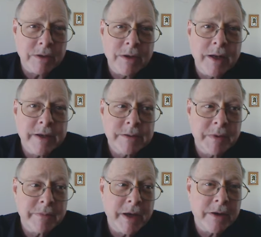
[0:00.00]
You can ask
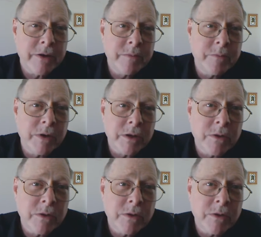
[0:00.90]
me about homework